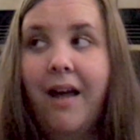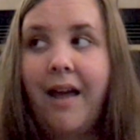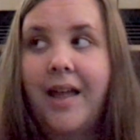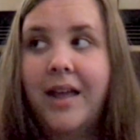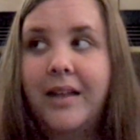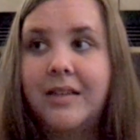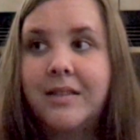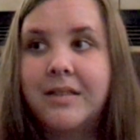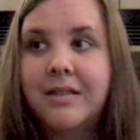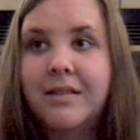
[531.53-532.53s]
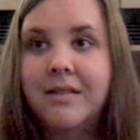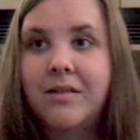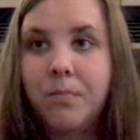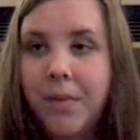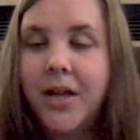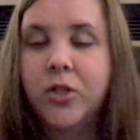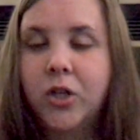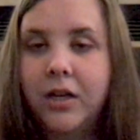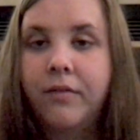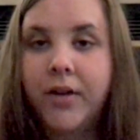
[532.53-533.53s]
and major
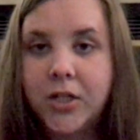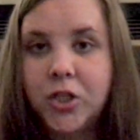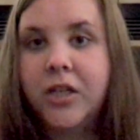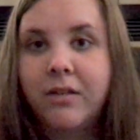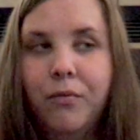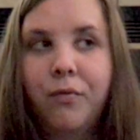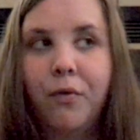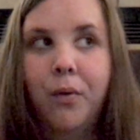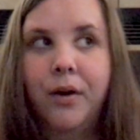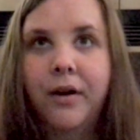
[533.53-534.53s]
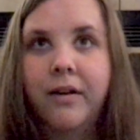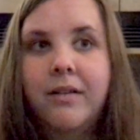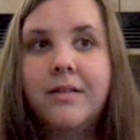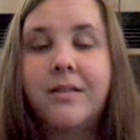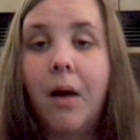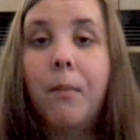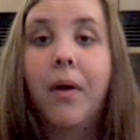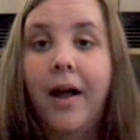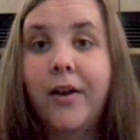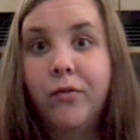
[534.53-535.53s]
conviction for some
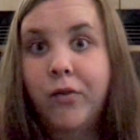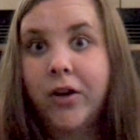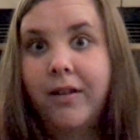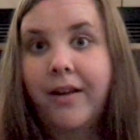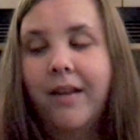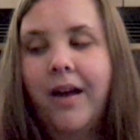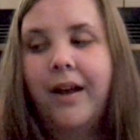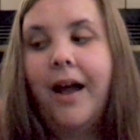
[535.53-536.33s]
kind of work like that.